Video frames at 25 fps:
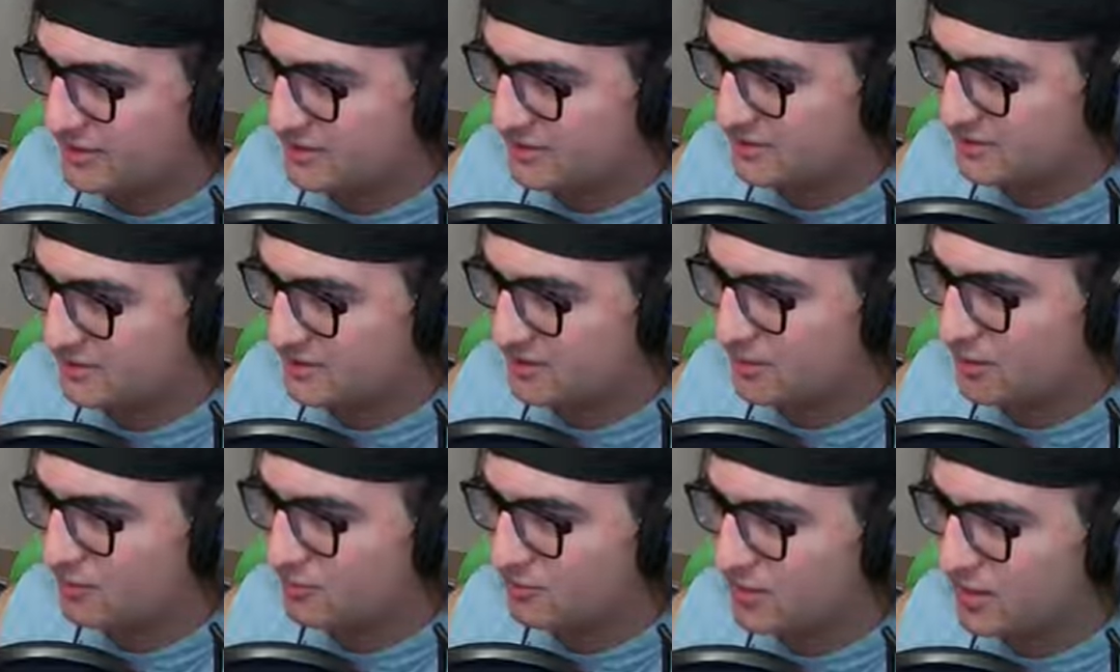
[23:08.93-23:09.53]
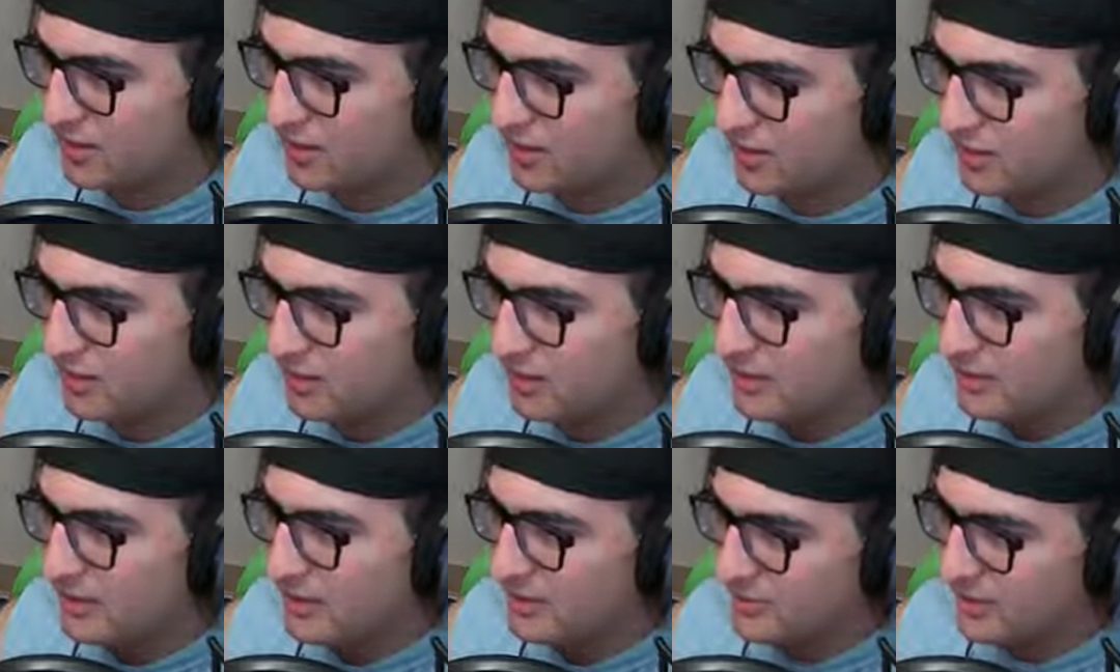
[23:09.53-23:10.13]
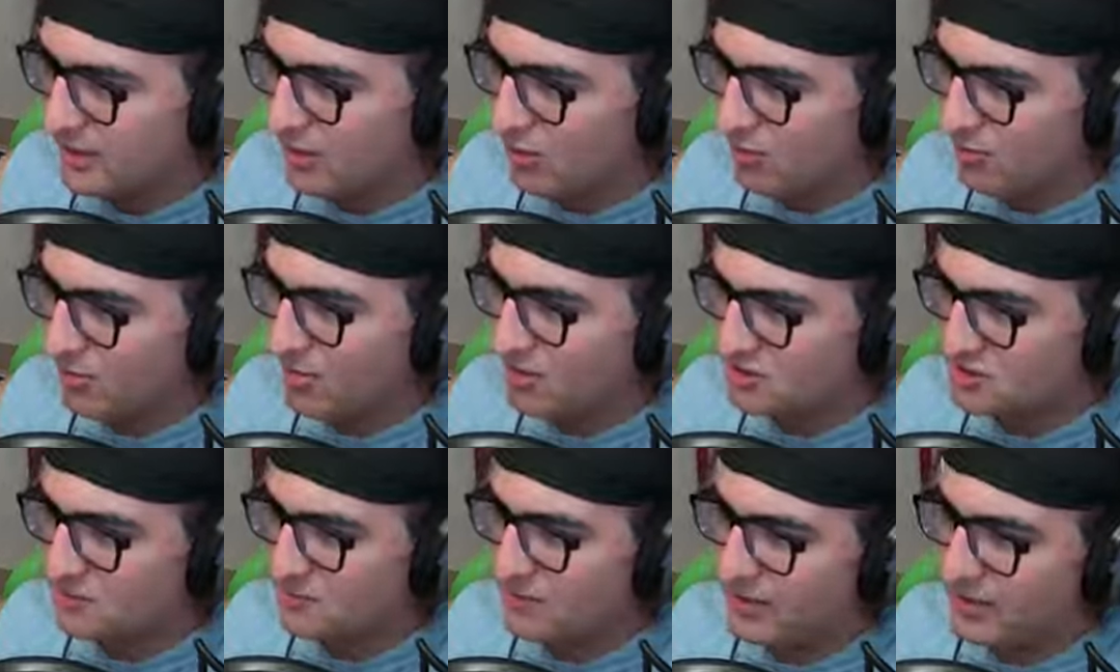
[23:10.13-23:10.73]
Because Loki, dealing with
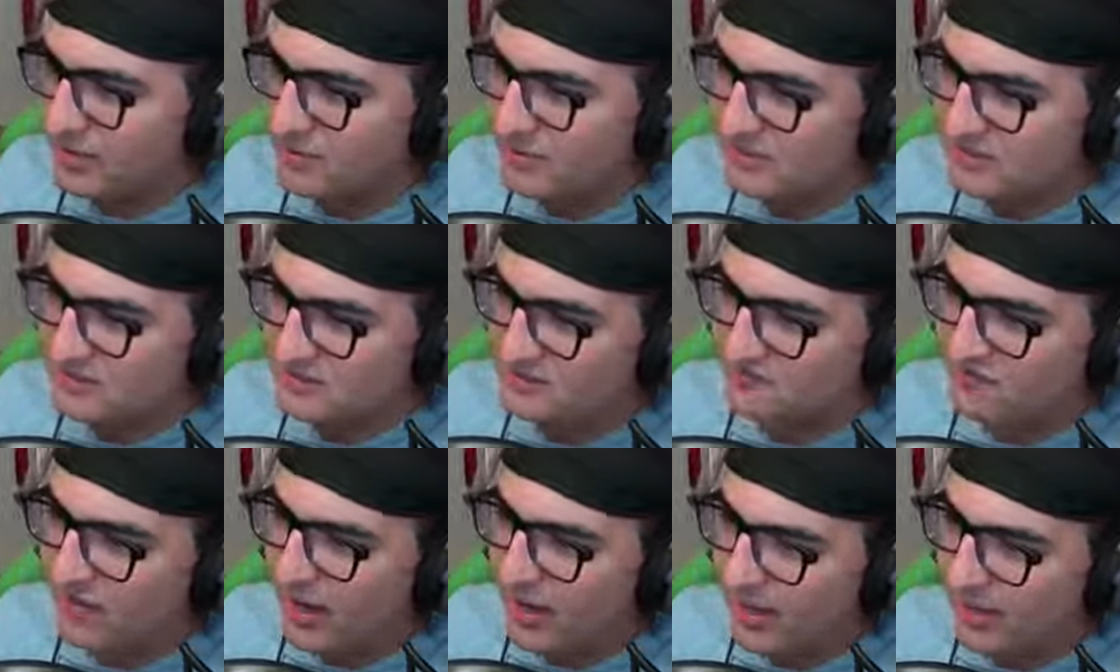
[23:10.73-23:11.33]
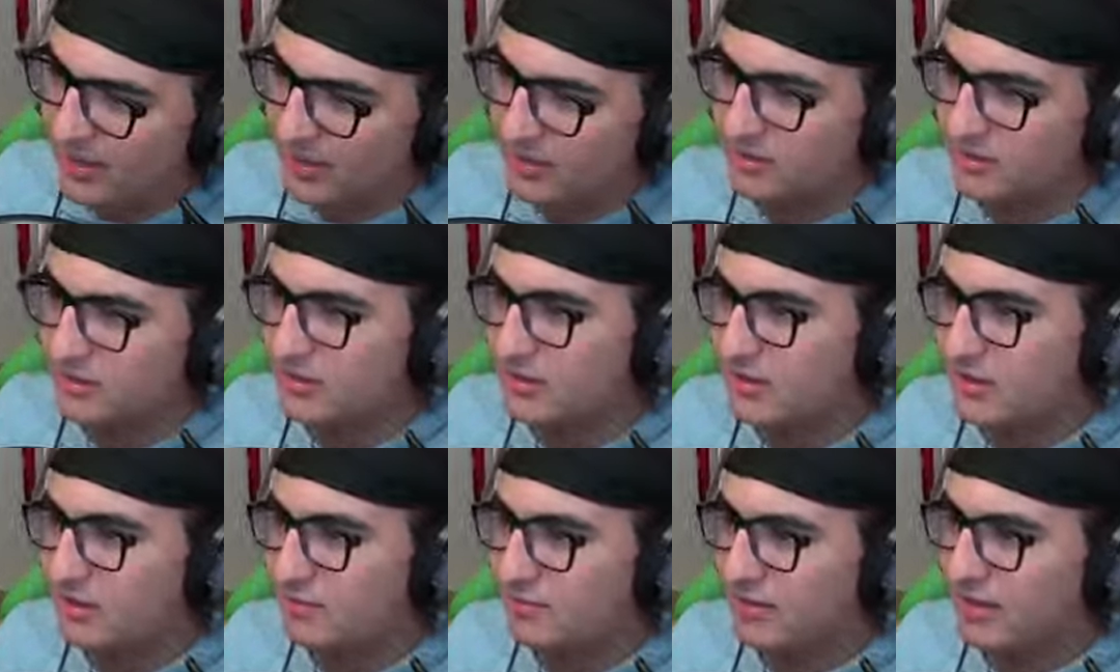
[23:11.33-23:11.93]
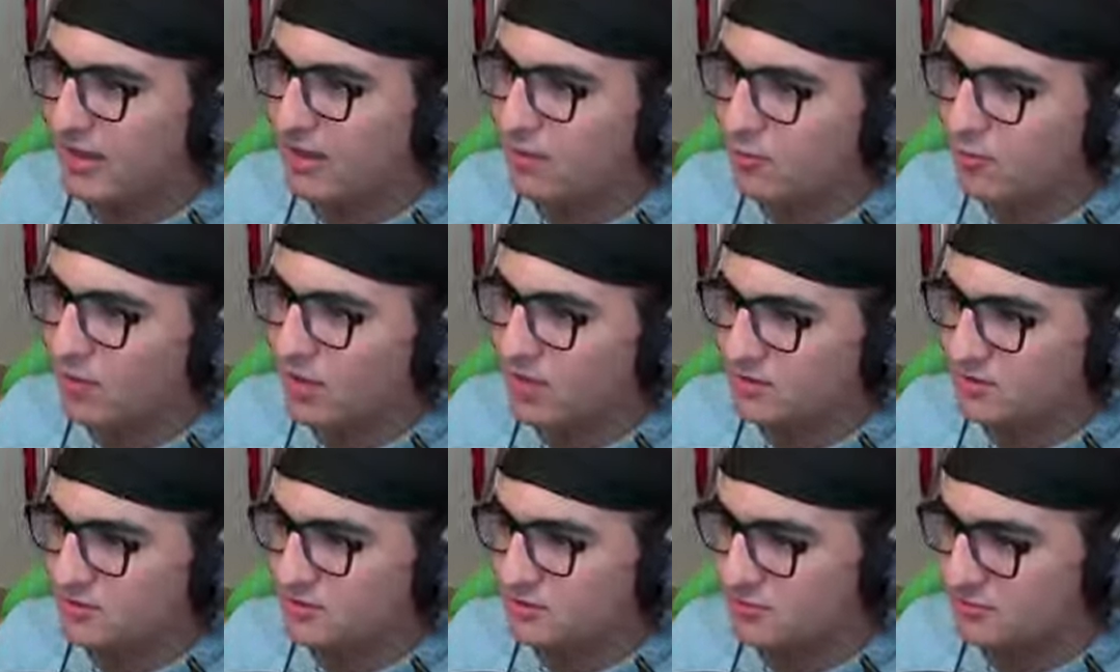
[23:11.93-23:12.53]
multiple enemies is fine, but I don't
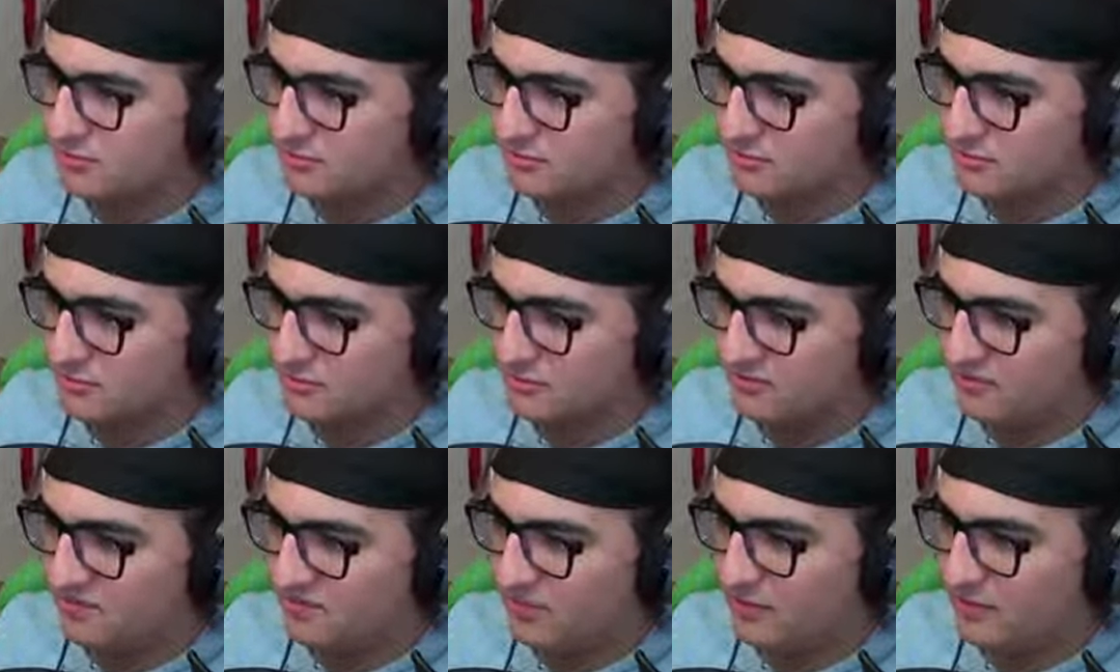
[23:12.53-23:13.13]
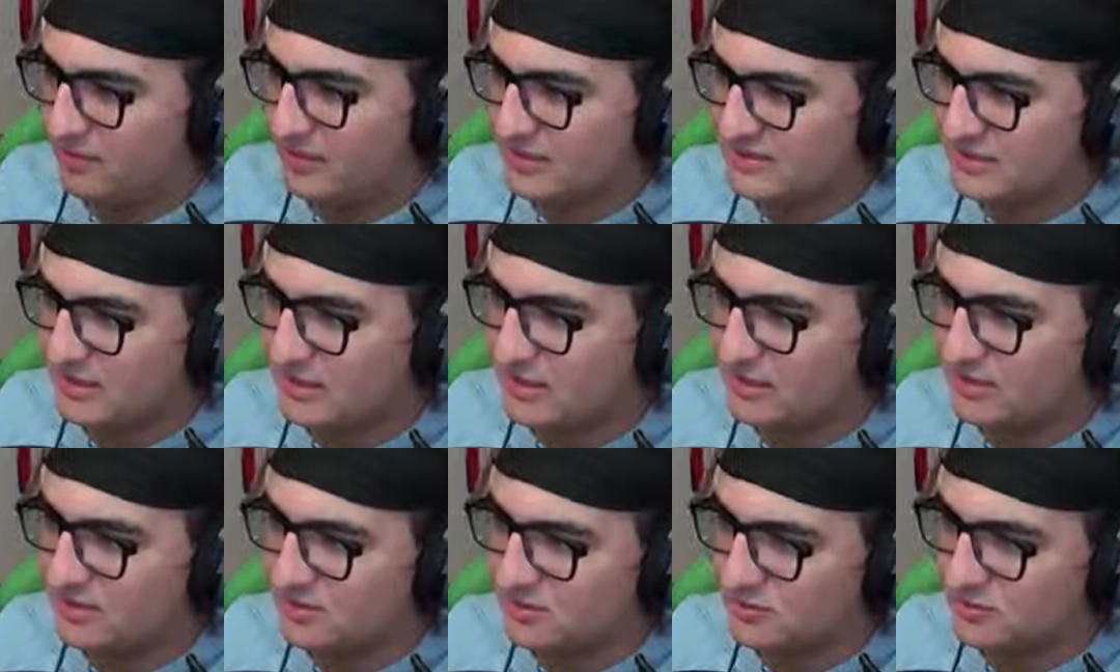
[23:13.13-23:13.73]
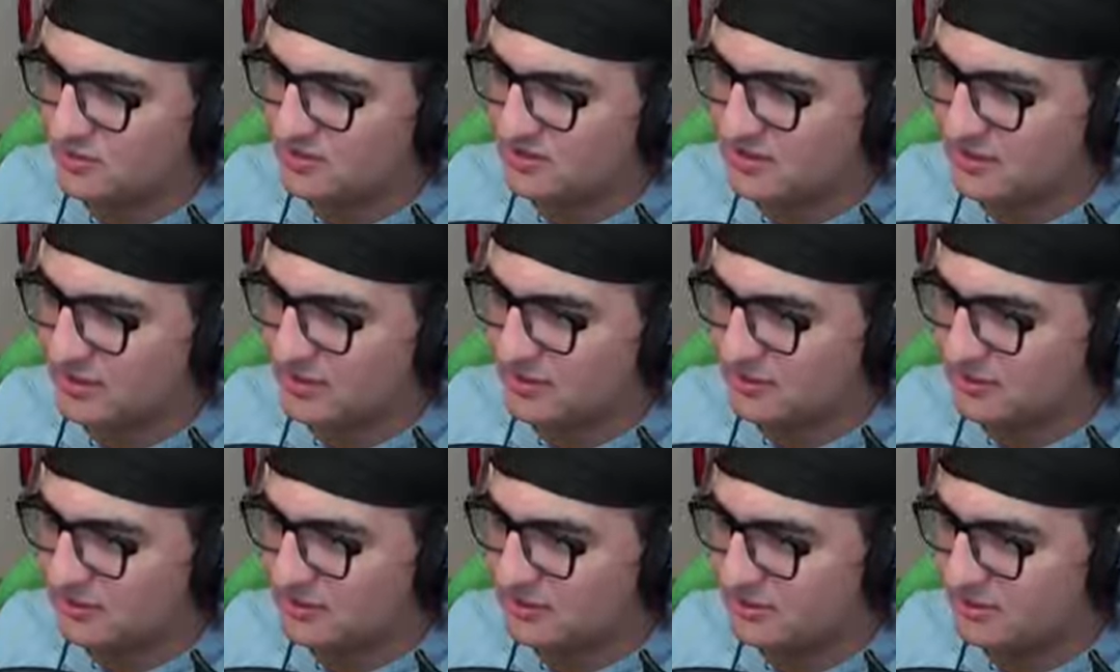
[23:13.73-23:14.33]
want to. That makes any sort of
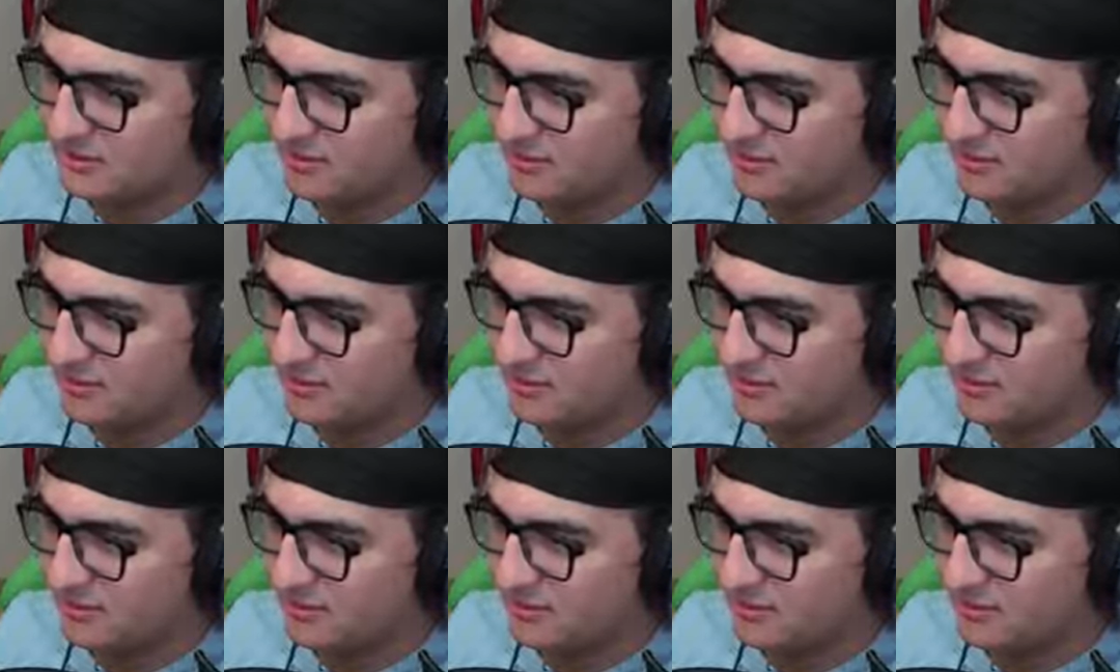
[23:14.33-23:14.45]
sense.